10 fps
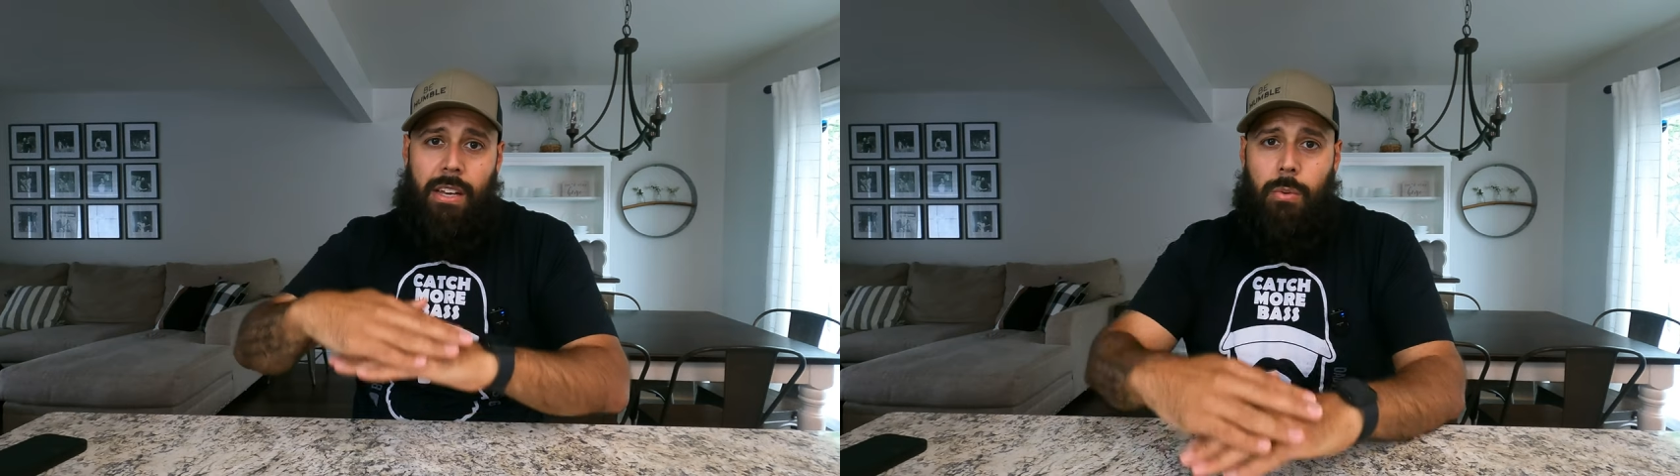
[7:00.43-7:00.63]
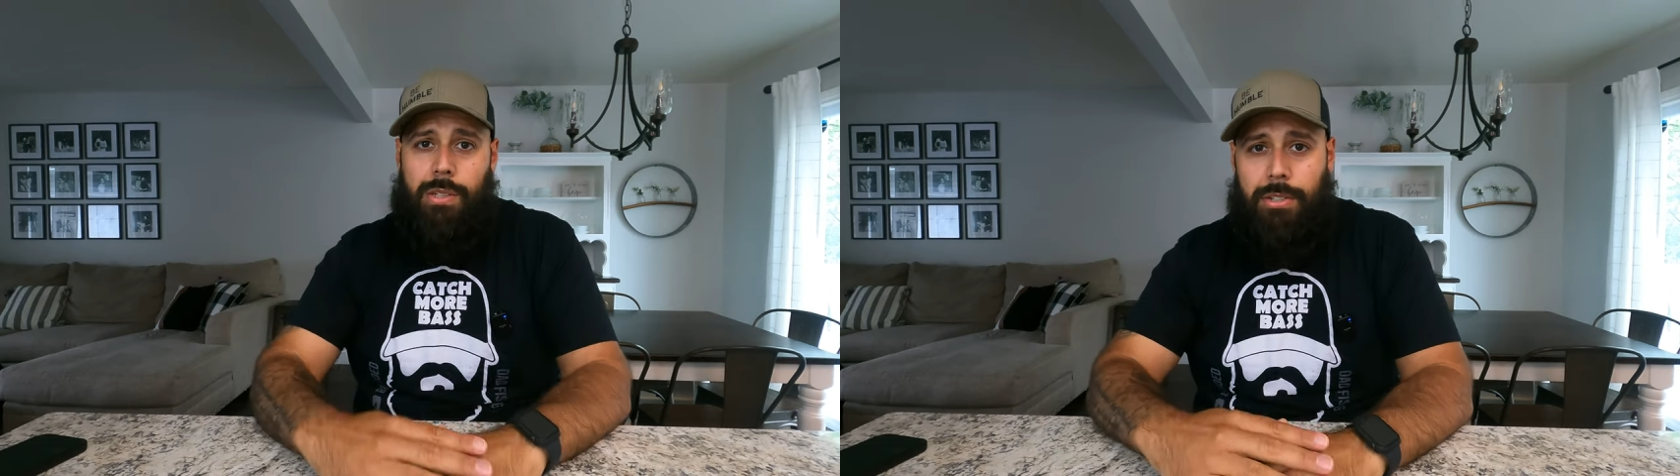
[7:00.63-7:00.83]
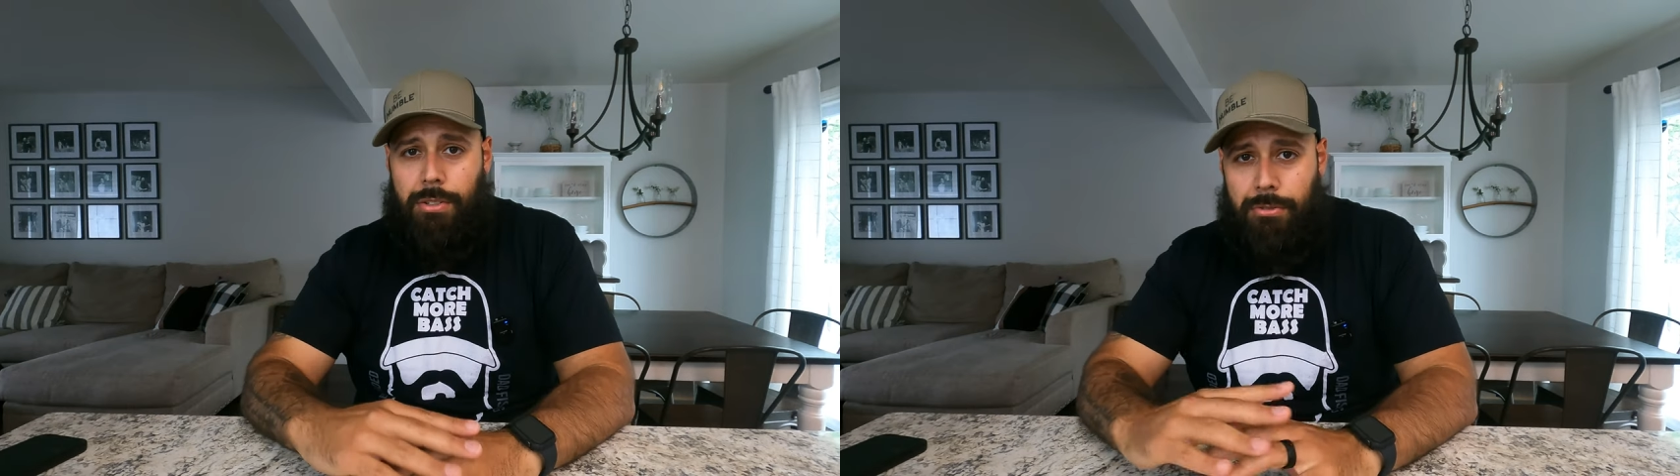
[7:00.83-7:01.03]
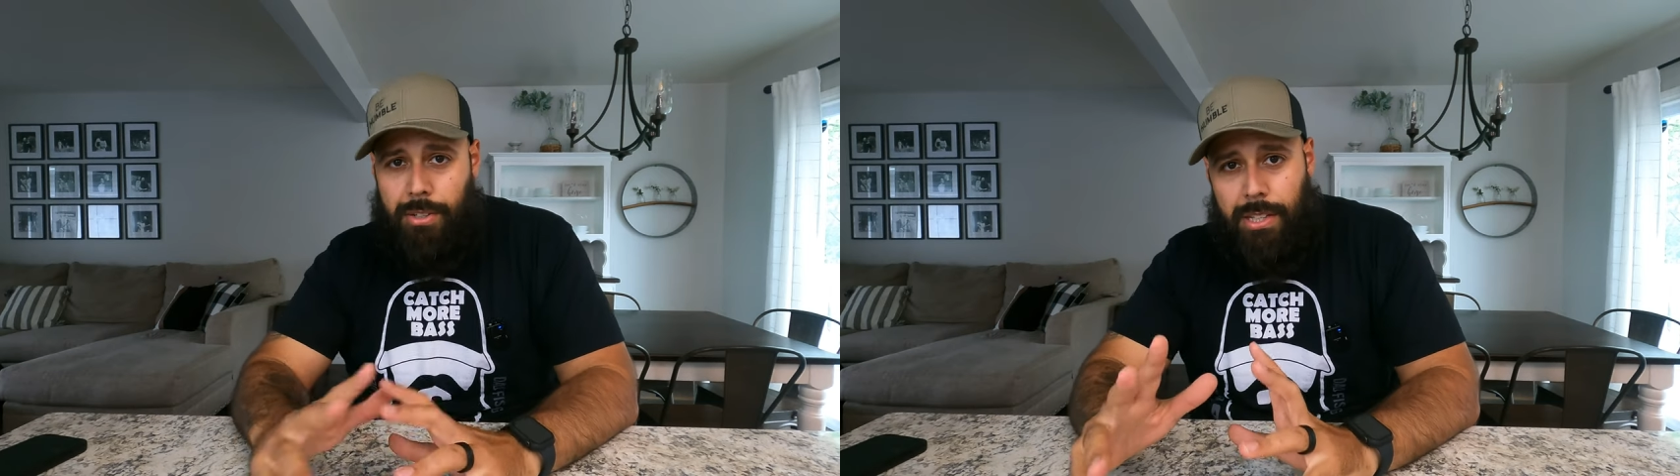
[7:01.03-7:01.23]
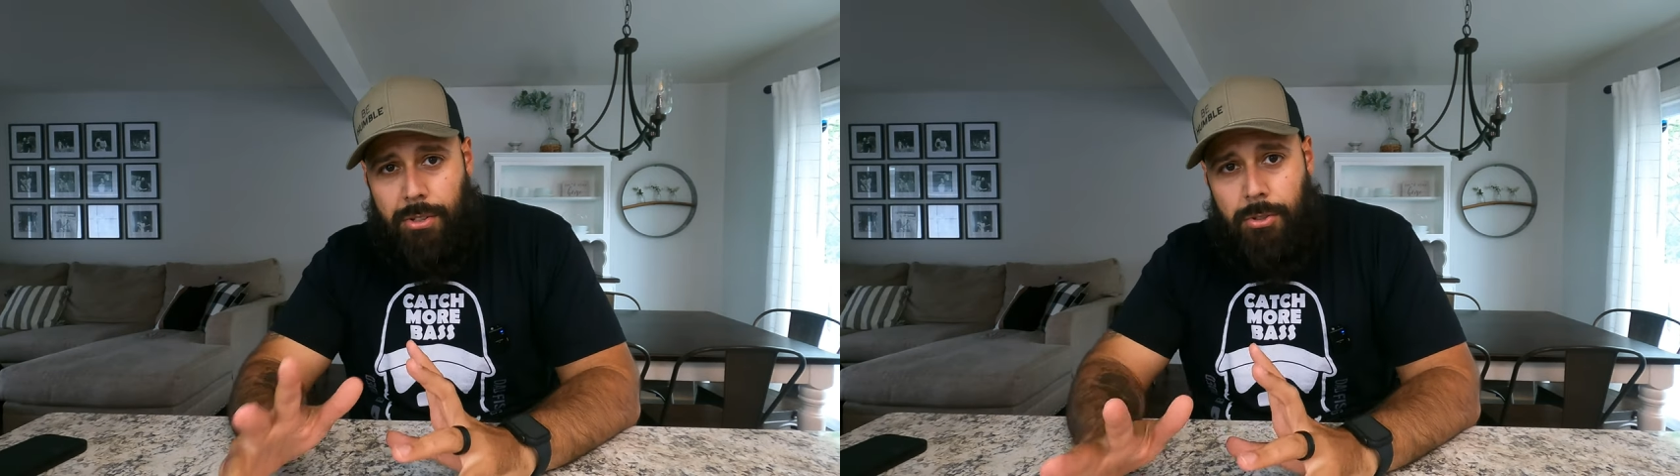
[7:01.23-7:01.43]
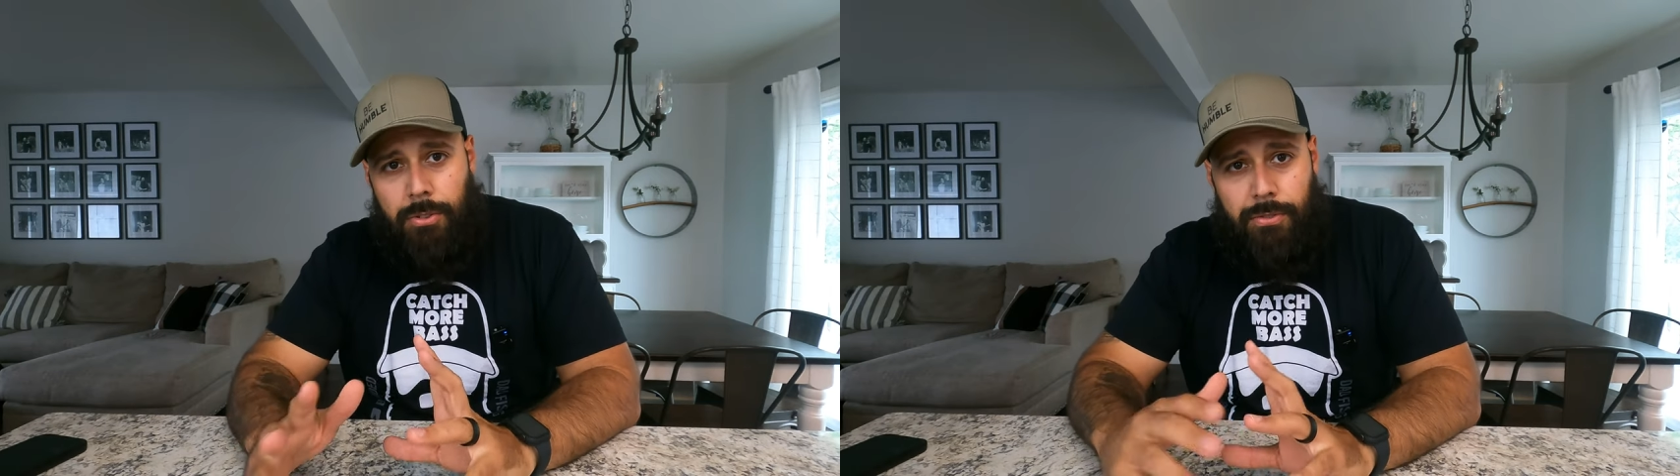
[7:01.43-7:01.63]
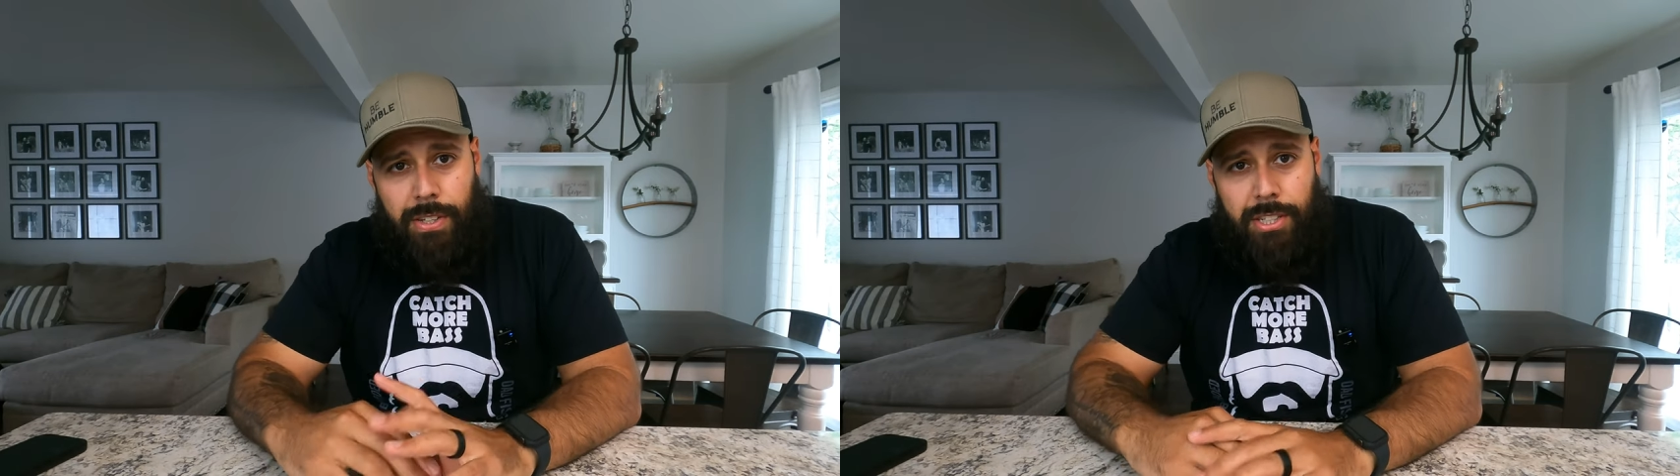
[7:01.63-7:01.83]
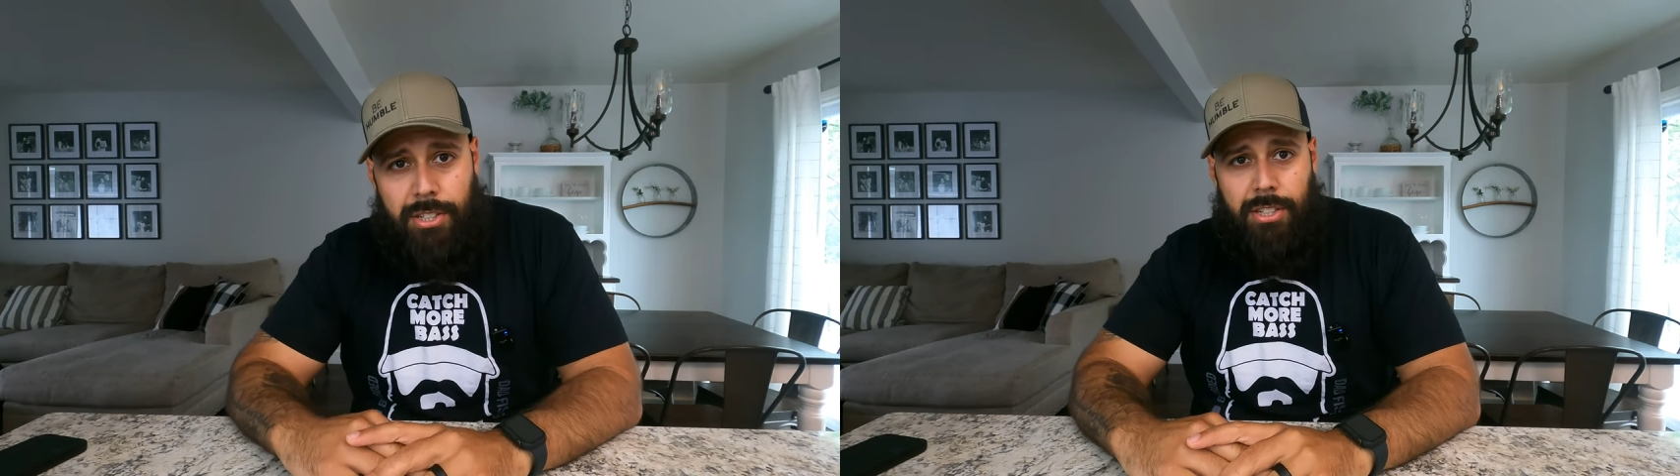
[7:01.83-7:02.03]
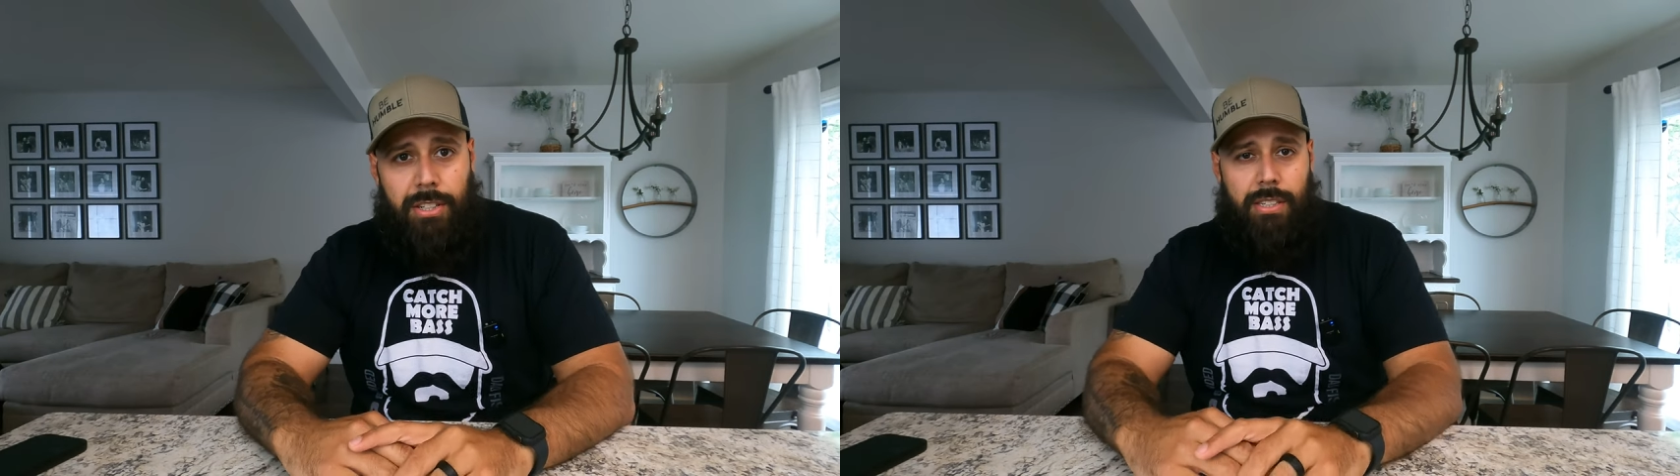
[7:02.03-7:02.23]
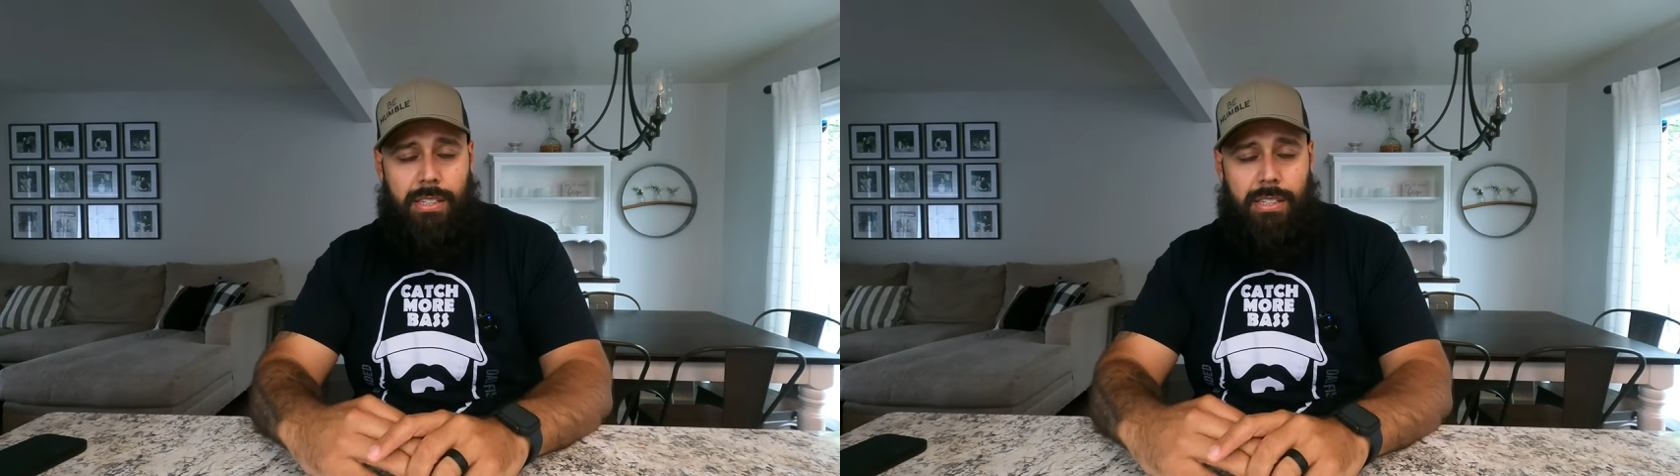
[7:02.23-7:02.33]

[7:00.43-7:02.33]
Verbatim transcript: which is a really cool feature